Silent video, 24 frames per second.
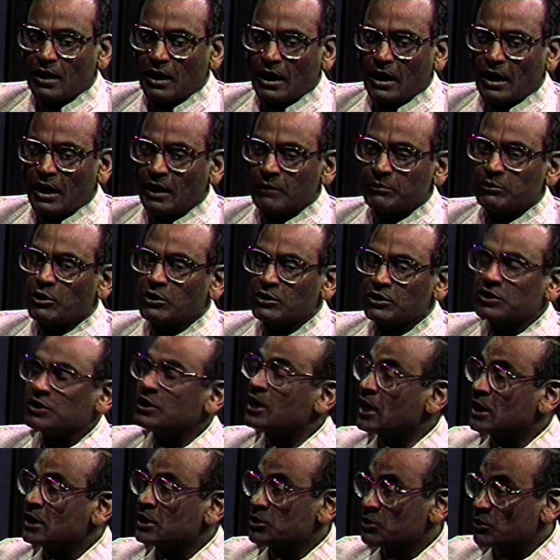I'm not
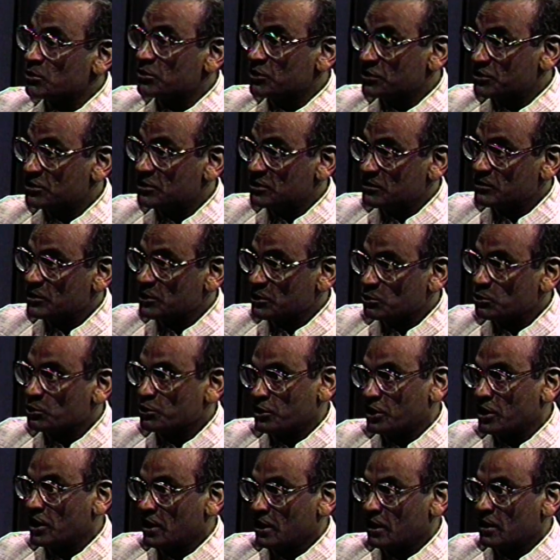entirely sure this is even a good
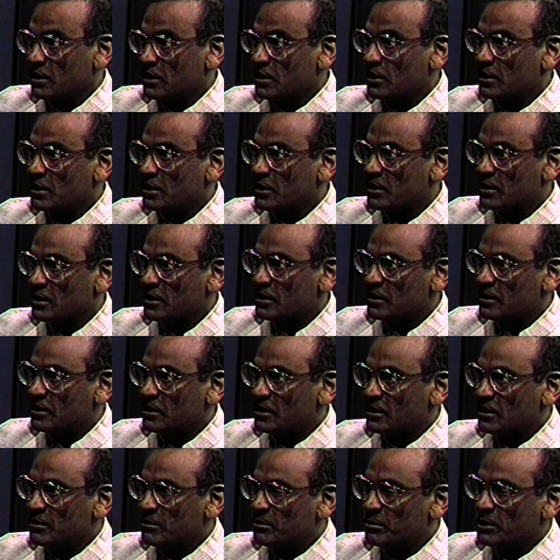thing.
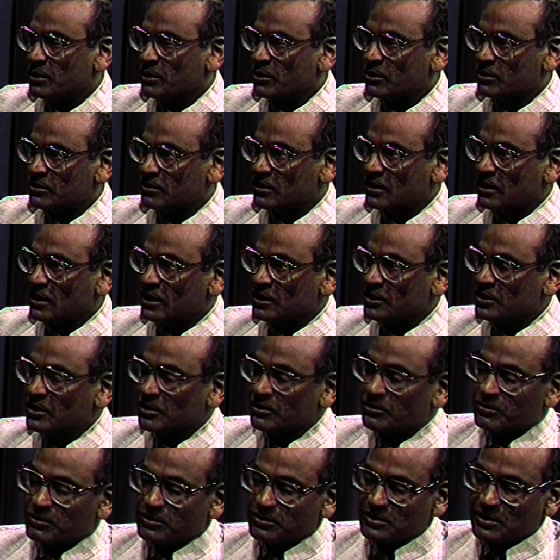because I think
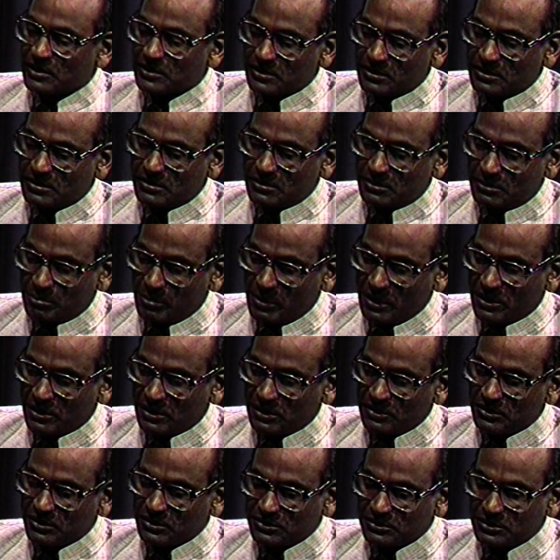physics, especially
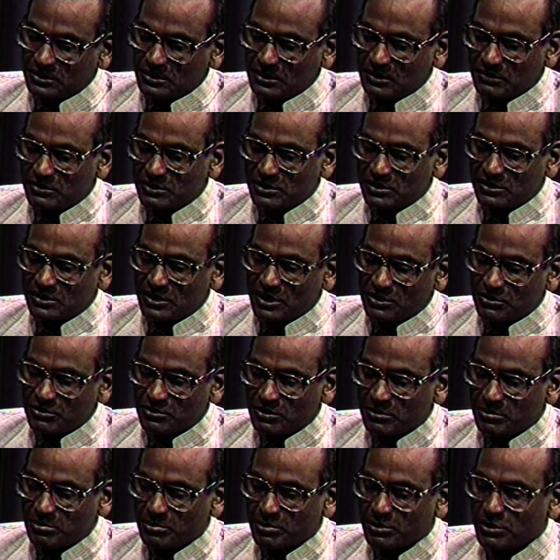since the 17th
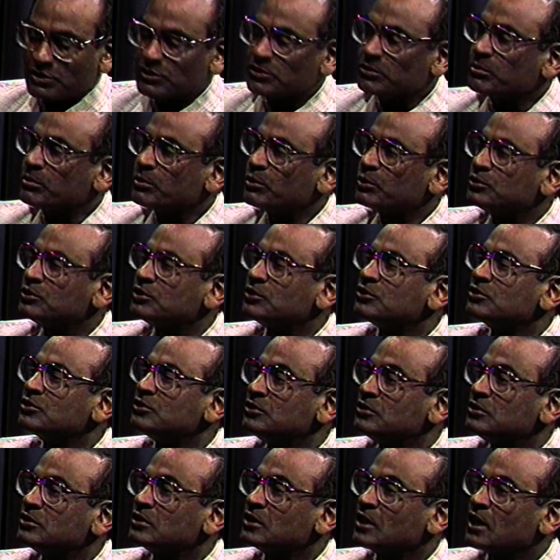century, presupposes
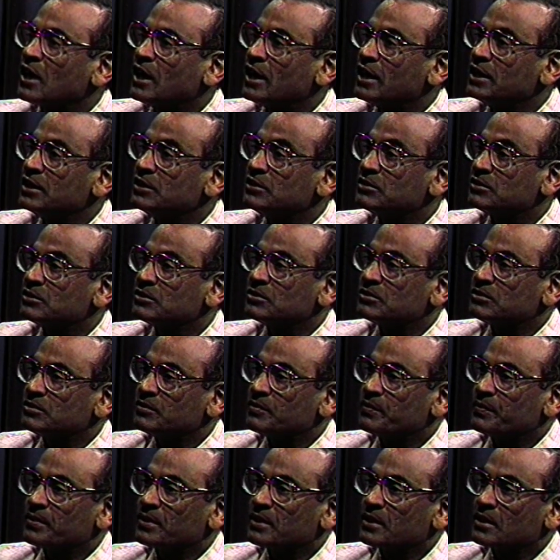certain kinds of
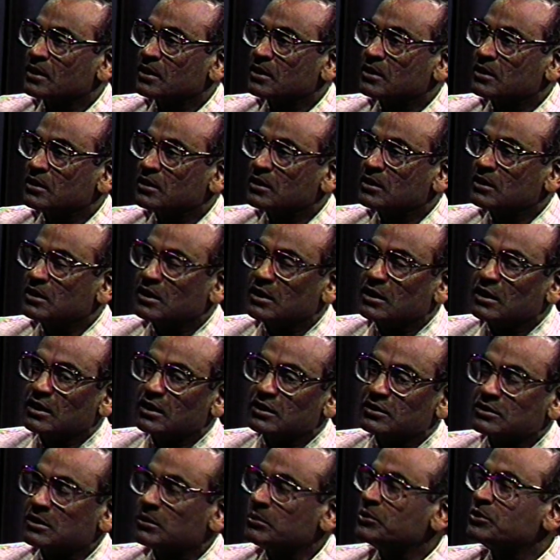
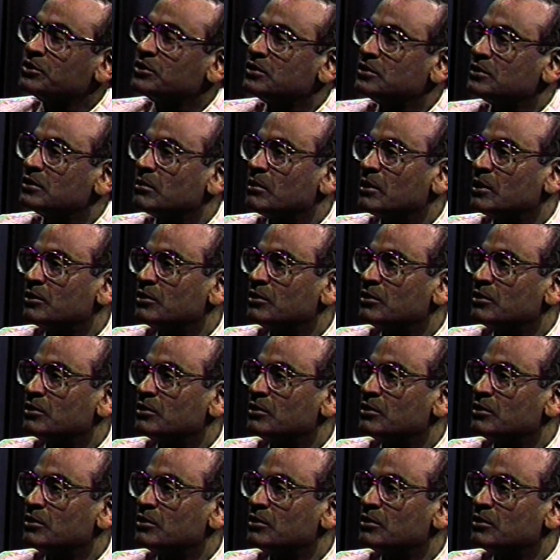assumptions about